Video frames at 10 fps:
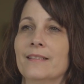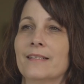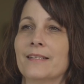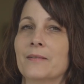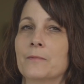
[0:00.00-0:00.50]

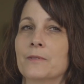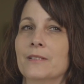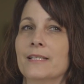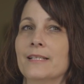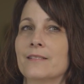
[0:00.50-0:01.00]
that I
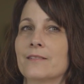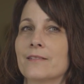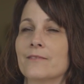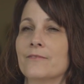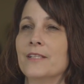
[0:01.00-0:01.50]
realized
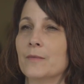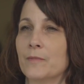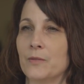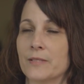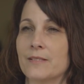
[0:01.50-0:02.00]
our
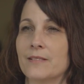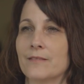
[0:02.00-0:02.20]
family was